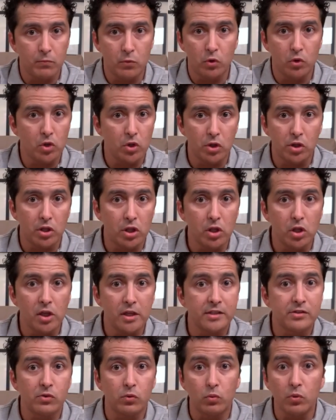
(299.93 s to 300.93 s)
you
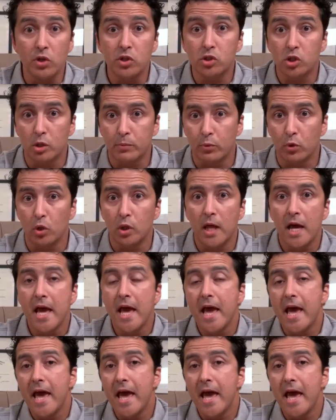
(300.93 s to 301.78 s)
think is reasonable,